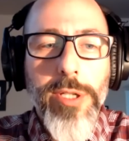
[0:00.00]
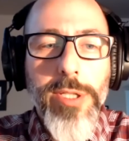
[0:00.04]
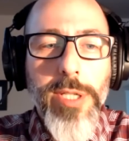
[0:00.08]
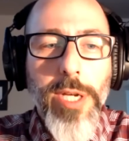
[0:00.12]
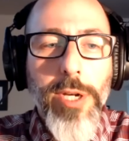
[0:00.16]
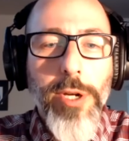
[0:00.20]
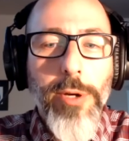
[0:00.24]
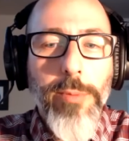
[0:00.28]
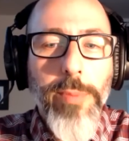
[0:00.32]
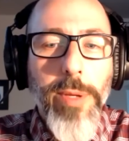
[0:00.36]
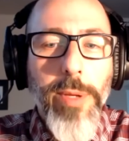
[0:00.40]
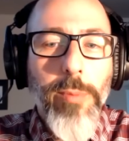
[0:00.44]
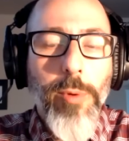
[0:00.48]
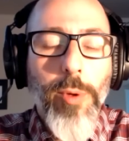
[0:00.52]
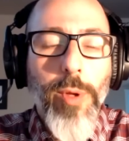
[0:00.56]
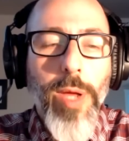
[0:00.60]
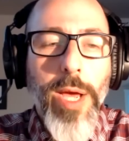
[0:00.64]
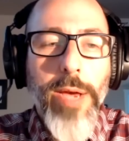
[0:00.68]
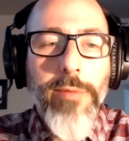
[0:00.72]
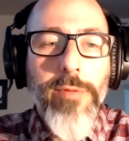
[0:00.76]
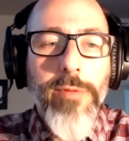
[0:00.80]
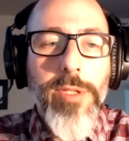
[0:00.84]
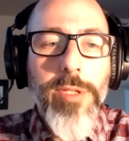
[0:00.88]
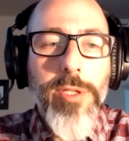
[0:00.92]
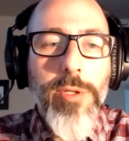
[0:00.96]
people will
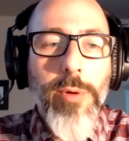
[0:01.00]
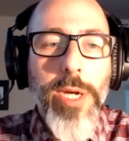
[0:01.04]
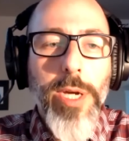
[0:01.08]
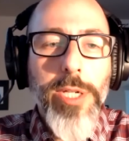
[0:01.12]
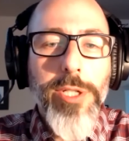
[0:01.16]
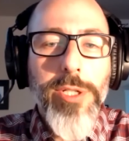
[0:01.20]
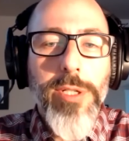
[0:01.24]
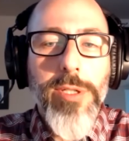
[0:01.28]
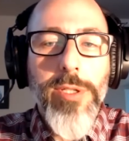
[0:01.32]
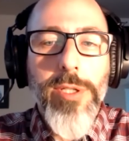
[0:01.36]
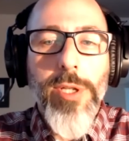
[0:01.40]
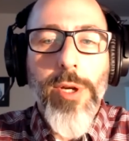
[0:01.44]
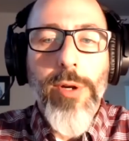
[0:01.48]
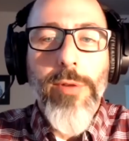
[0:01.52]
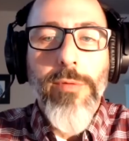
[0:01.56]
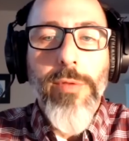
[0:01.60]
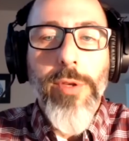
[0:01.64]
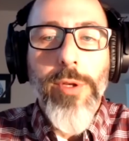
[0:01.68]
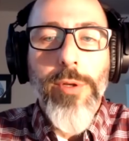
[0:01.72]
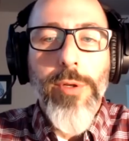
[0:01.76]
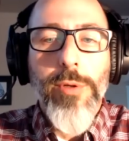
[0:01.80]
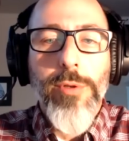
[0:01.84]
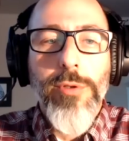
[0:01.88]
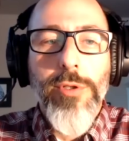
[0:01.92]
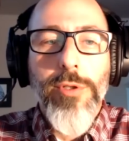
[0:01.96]
have this question. So if
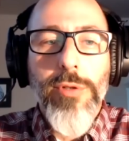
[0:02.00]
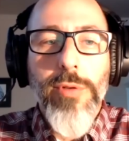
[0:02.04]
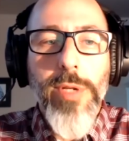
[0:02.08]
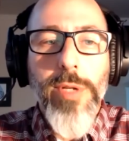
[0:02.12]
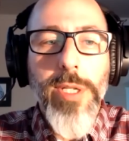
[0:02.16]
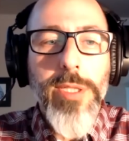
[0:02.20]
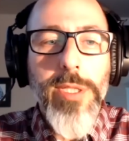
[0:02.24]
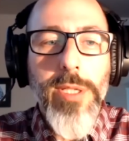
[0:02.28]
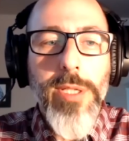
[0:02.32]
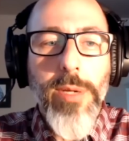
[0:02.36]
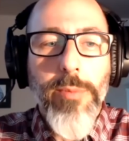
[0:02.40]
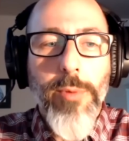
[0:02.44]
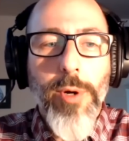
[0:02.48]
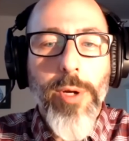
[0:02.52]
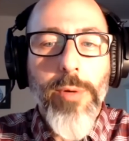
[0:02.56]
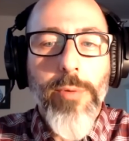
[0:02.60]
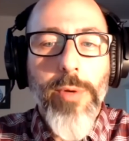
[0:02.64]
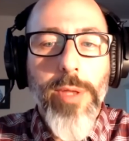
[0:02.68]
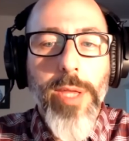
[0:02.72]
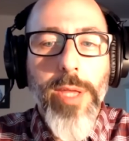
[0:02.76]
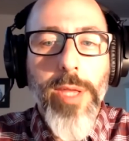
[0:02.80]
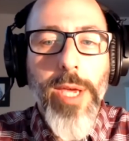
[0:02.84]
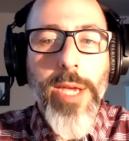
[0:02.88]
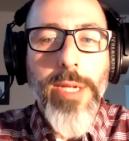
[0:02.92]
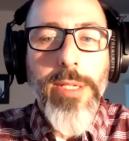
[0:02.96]
you treat someone
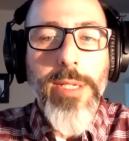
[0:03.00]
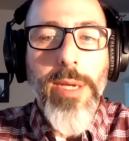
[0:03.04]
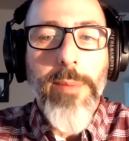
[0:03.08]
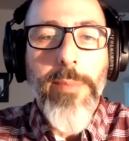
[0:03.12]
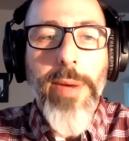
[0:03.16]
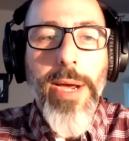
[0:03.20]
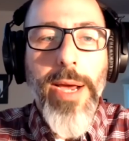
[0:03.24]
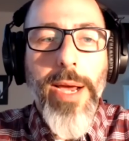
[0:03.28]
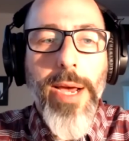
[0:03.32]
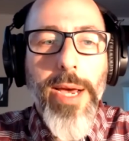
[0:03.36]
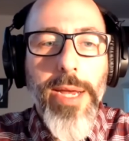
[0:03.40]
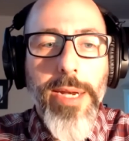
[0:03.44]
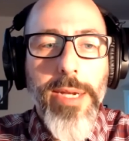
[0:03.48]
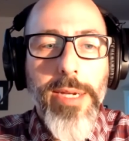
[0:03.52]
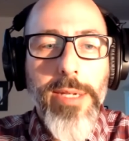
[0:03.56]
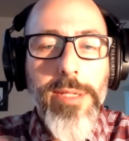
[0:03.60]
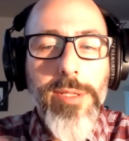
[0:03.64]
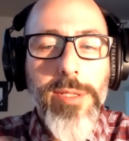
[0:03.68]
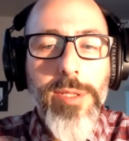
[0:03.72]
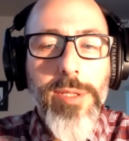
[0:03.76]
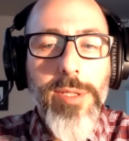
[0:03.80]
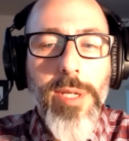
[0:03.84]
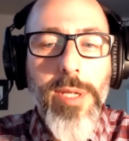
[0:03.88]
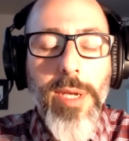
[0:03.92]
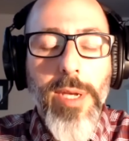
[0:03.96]
with
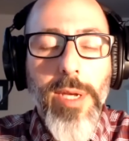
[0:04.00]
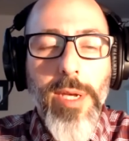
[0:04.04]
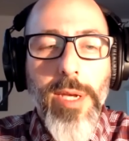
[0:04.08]
antibiotics,